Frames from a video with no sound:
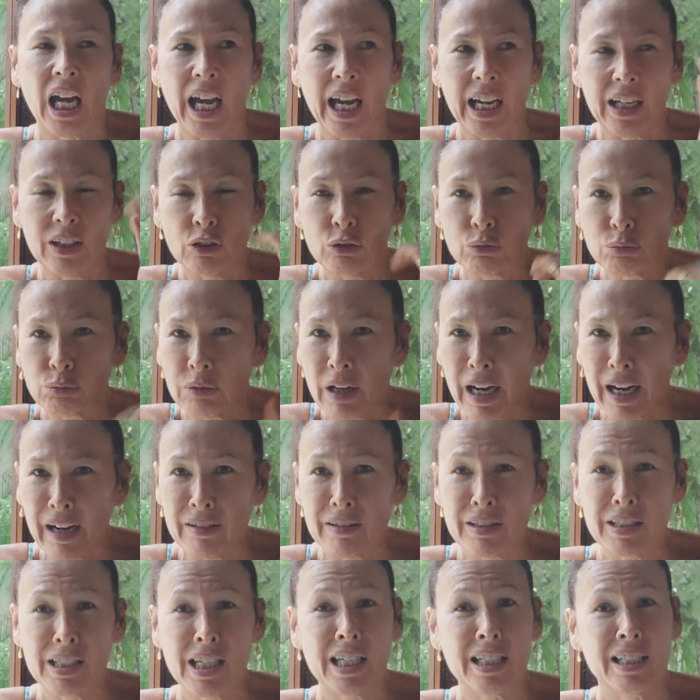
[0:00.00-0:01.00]
and
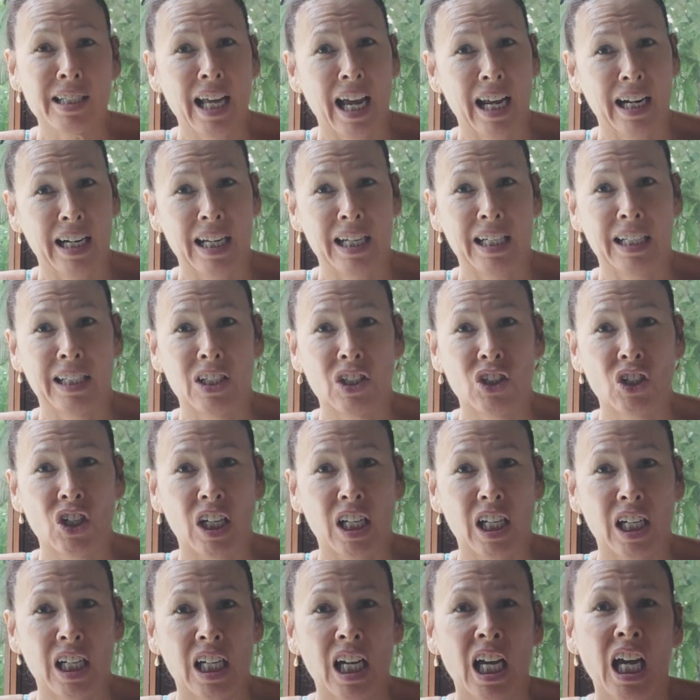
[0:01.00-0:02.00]
grounding that
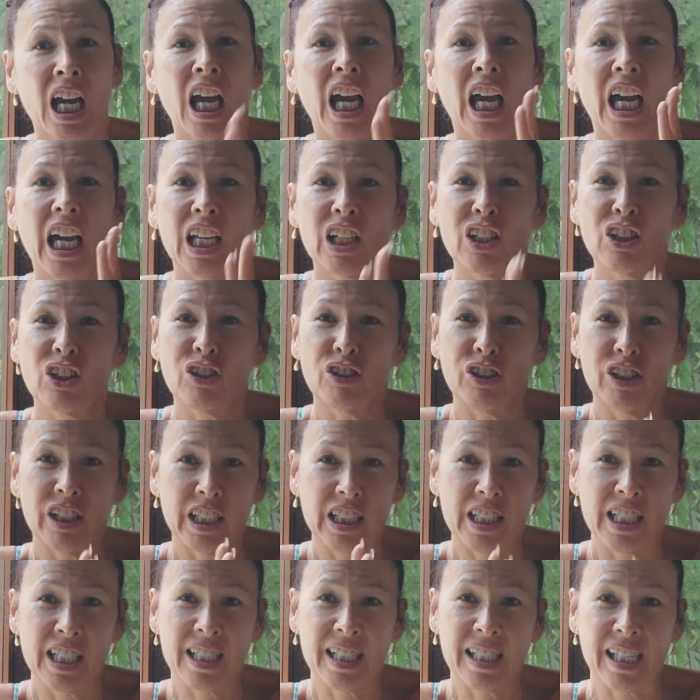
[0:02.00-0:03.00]
energy and
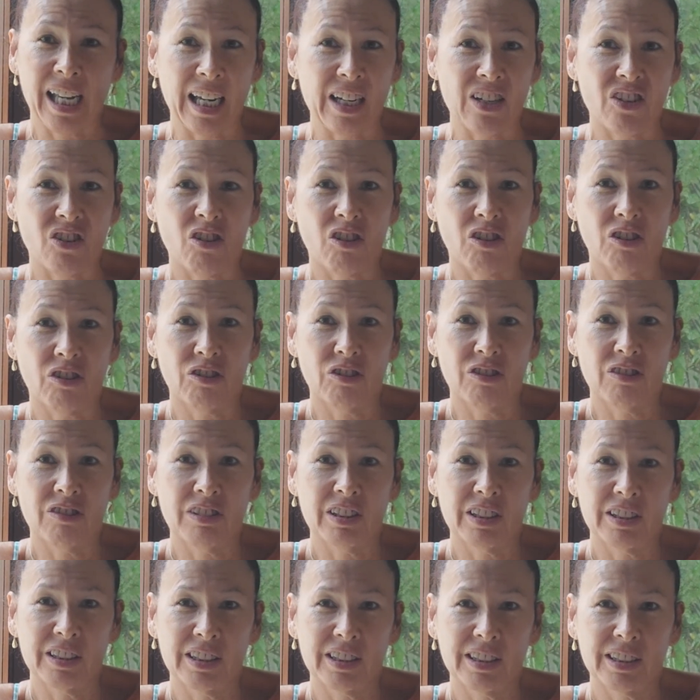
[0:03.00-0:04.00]
learning to say no.
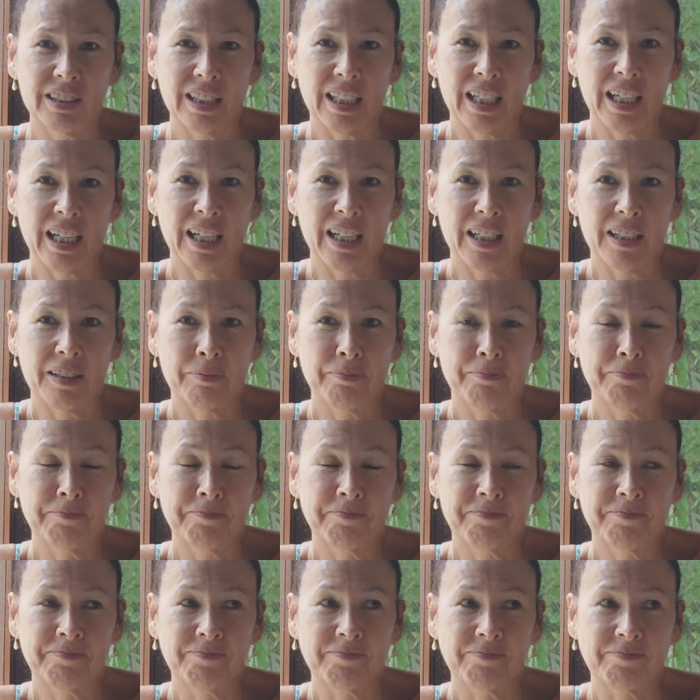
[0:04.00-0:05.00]

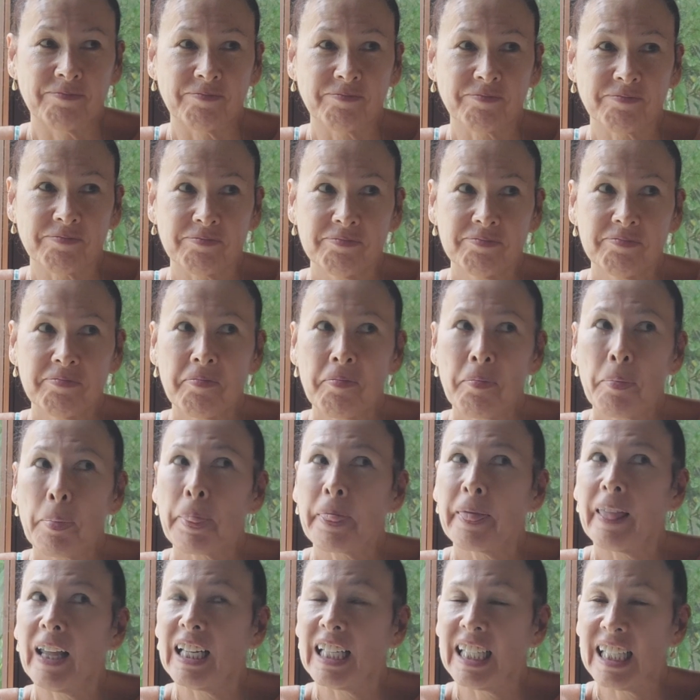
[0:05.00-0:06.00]
Um,
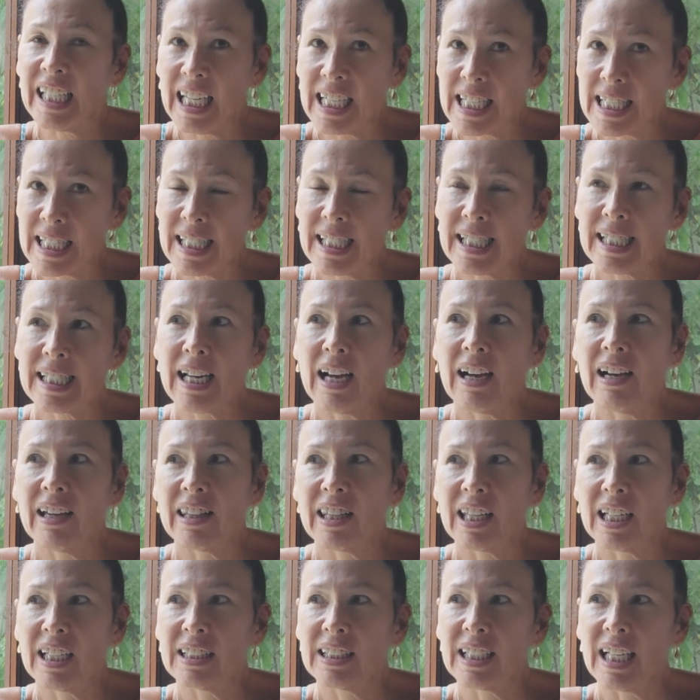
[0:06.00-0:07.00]
yes, I
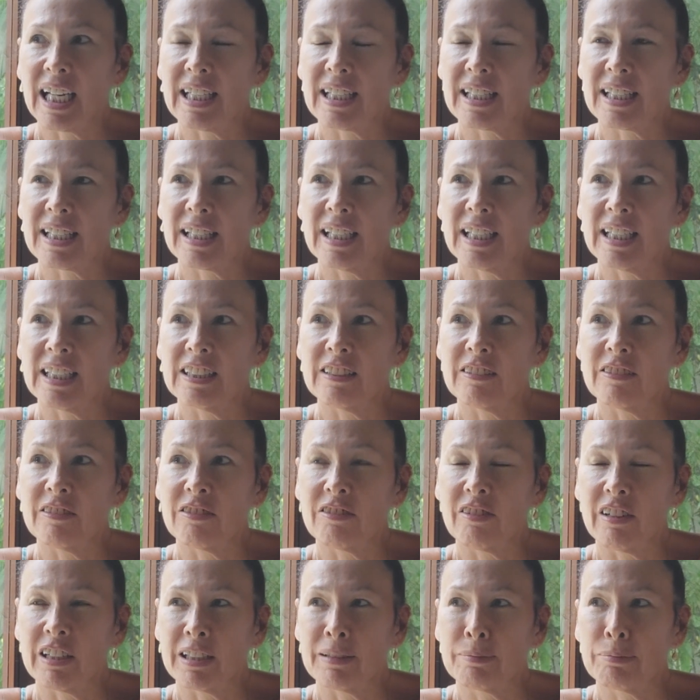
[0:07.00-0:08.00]
think that's
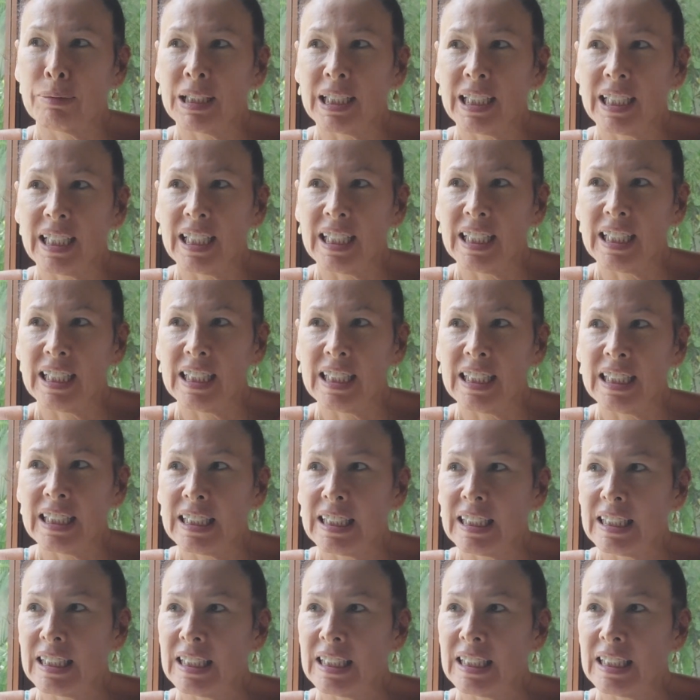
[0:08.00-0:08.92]
incredibly